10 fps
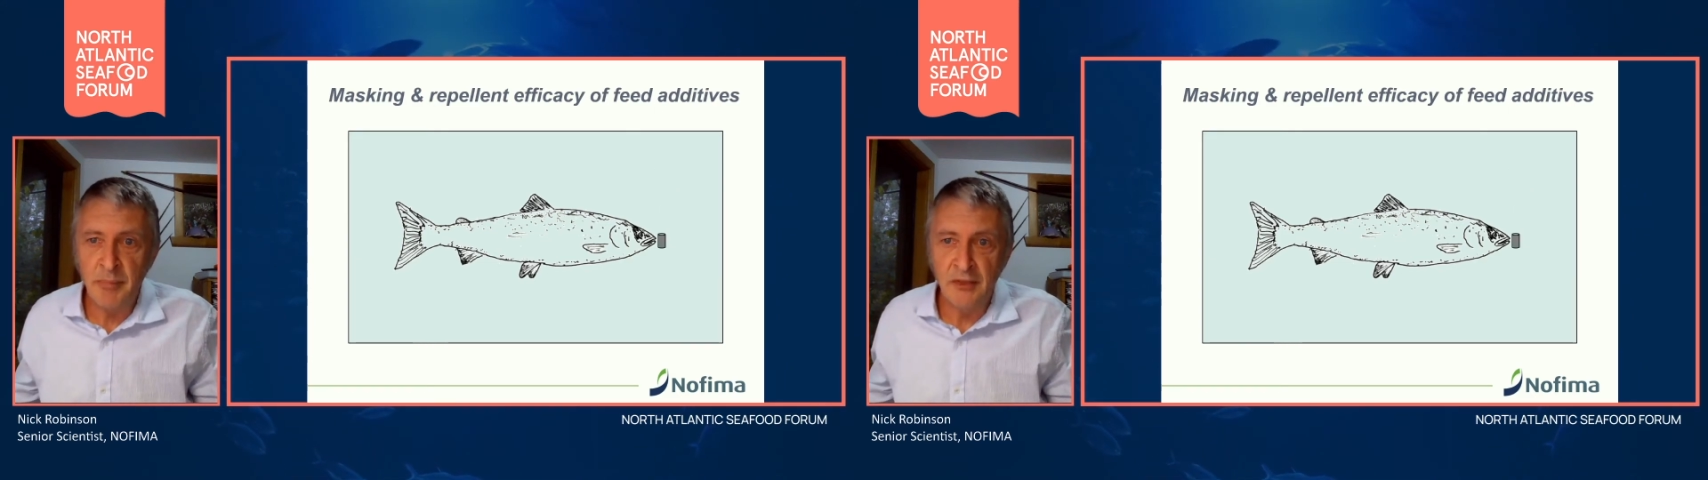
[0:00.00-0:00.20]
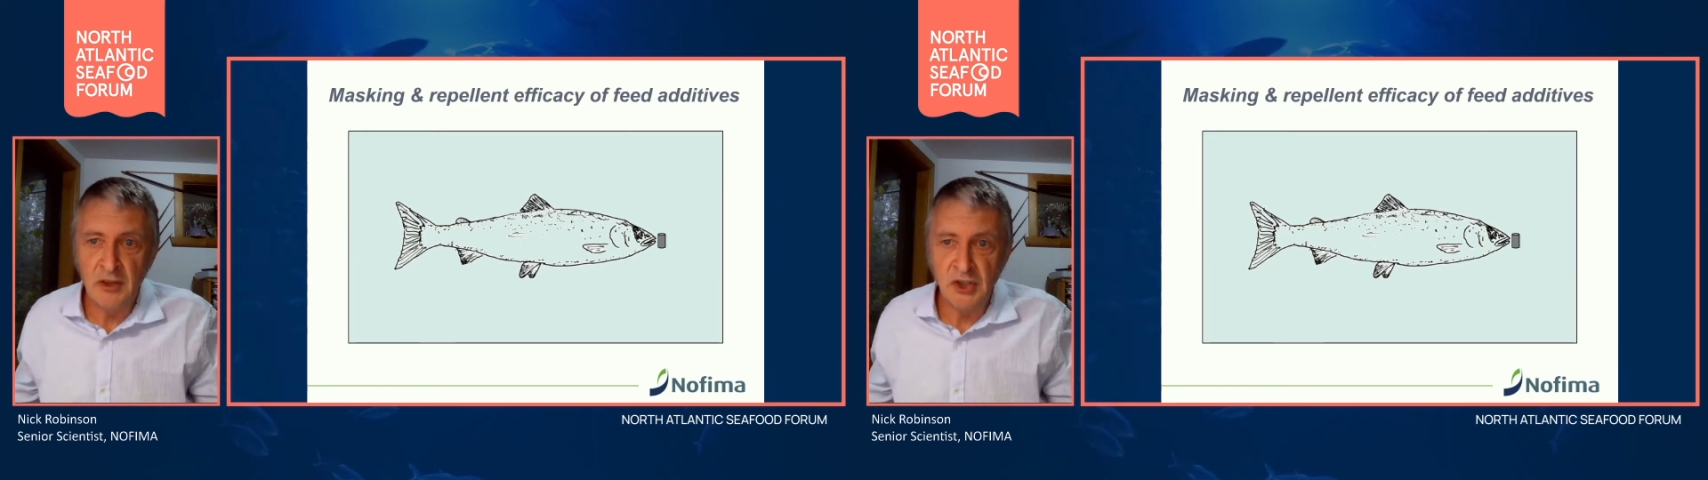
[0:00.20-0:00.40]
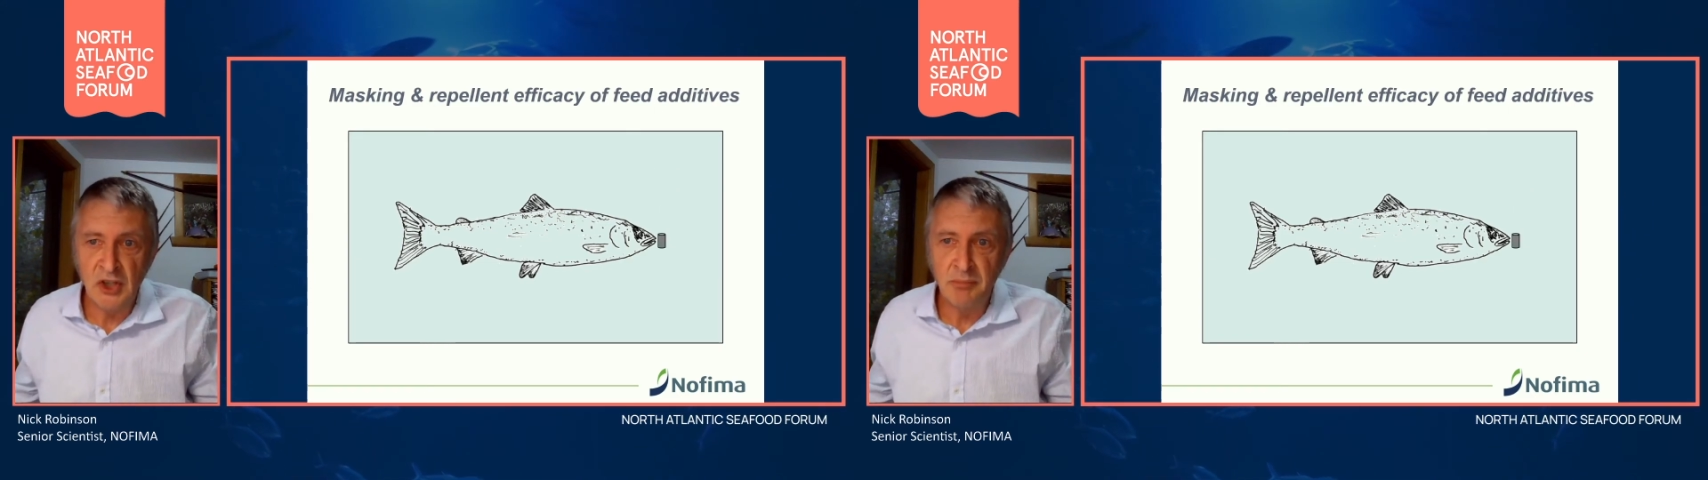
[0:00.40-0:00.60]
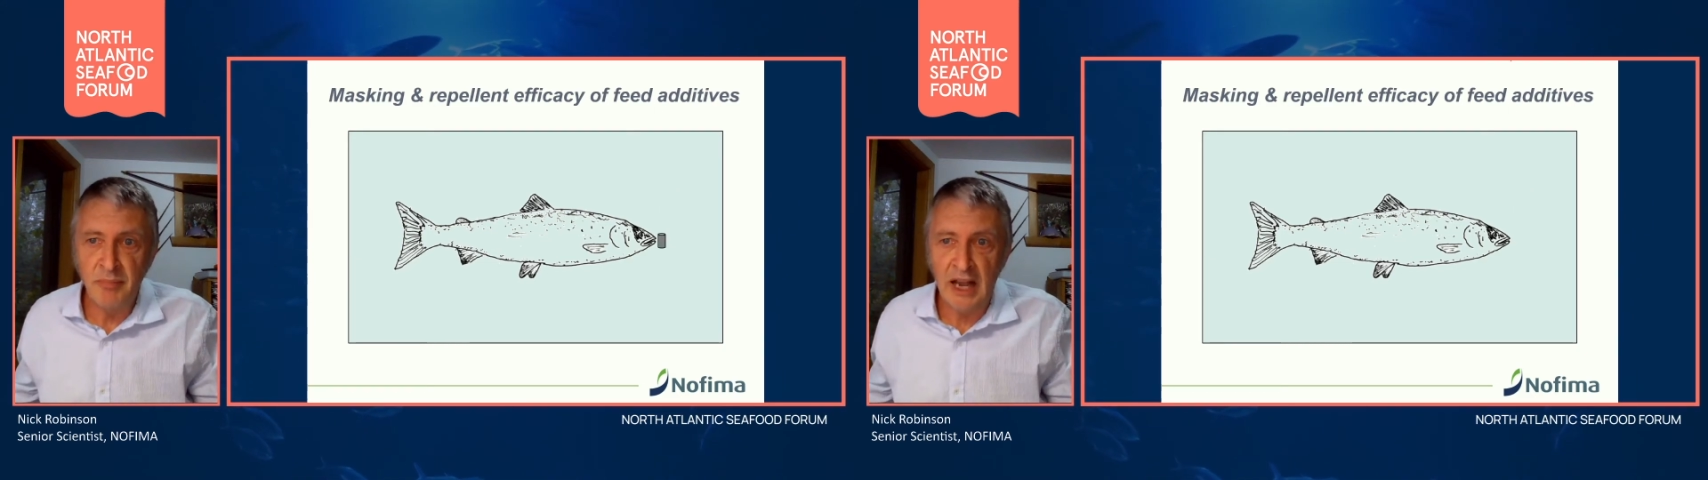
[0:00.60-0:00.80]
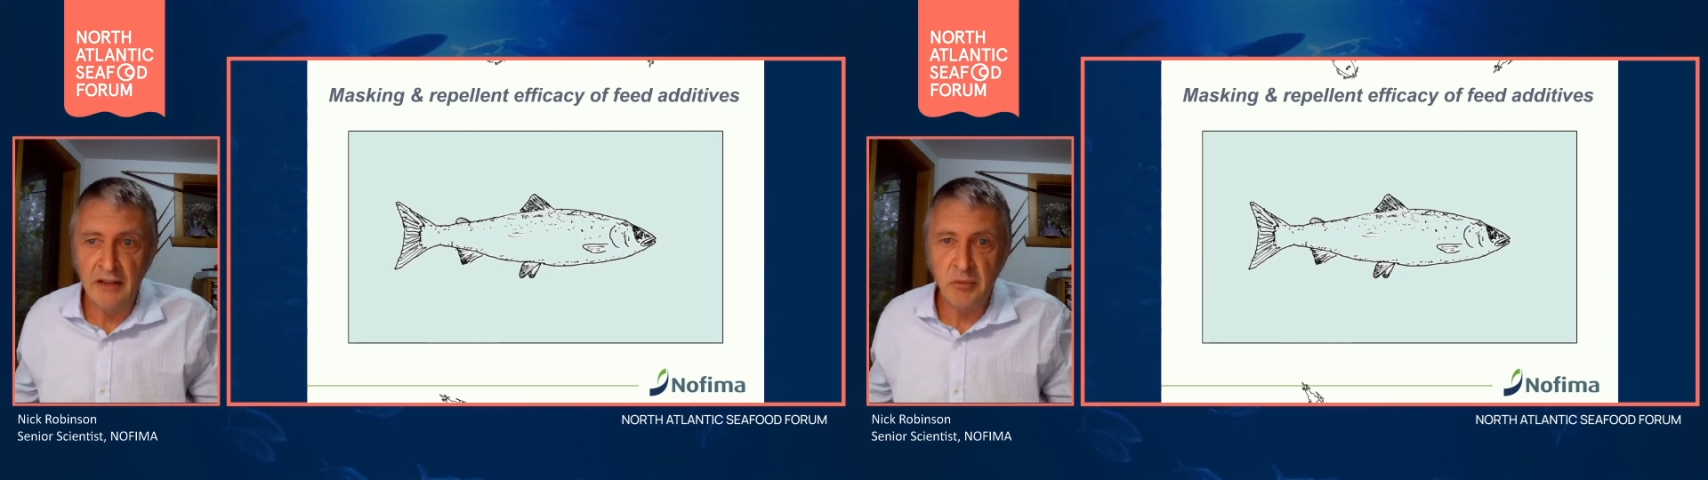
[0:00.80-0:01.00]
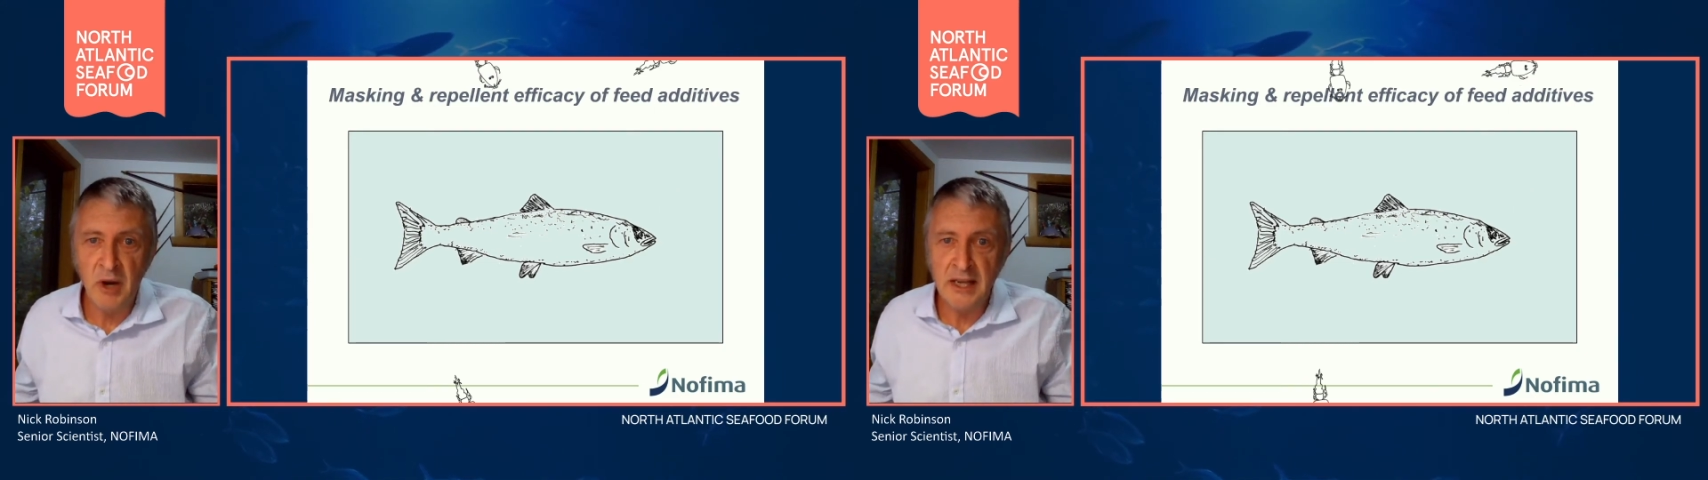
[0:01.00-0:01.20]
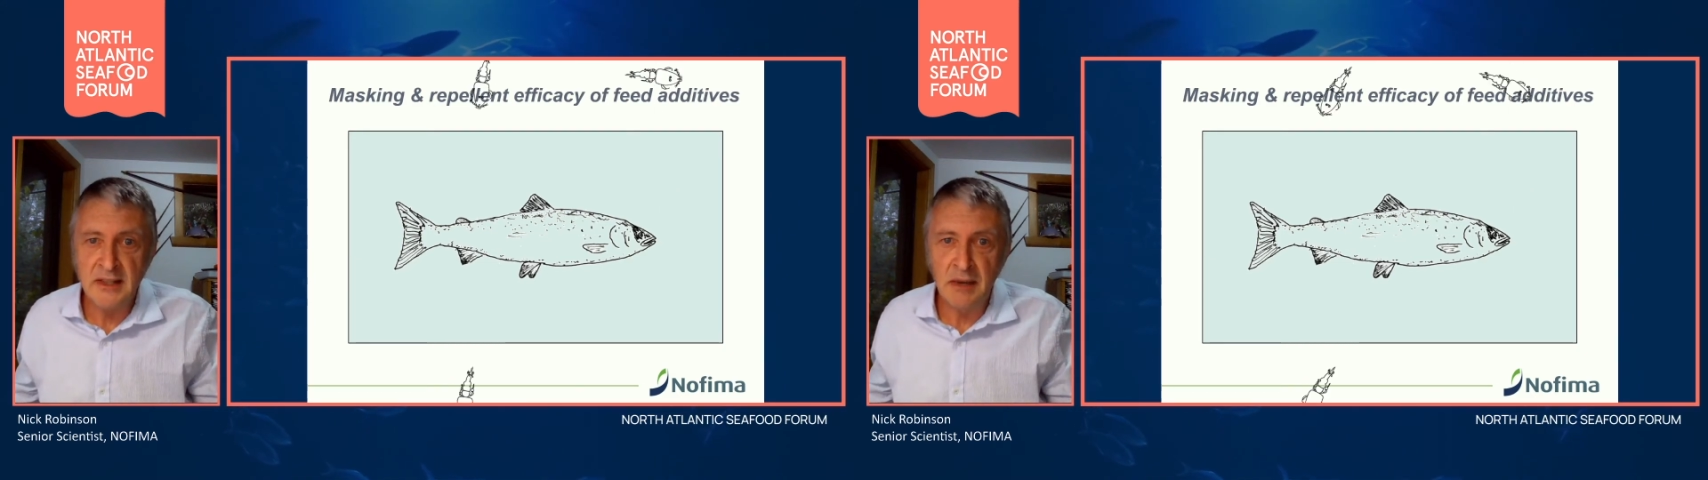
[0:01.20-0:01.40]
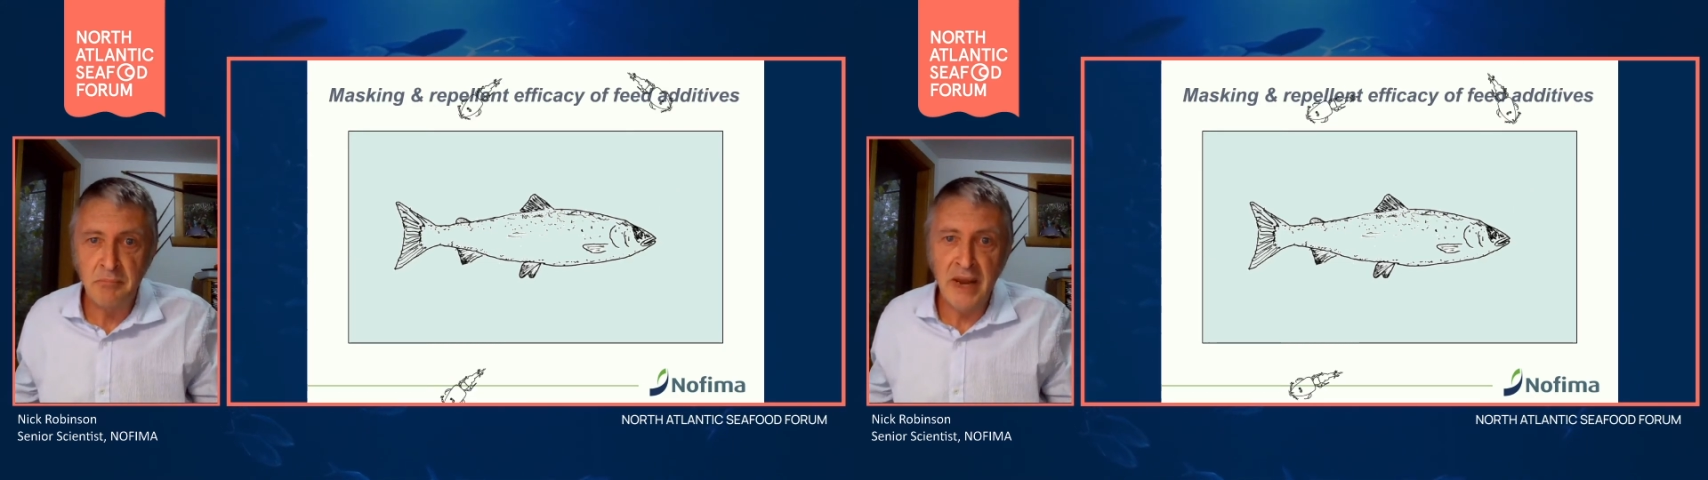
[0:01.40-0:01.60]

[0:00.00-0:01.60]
about the gene pathways and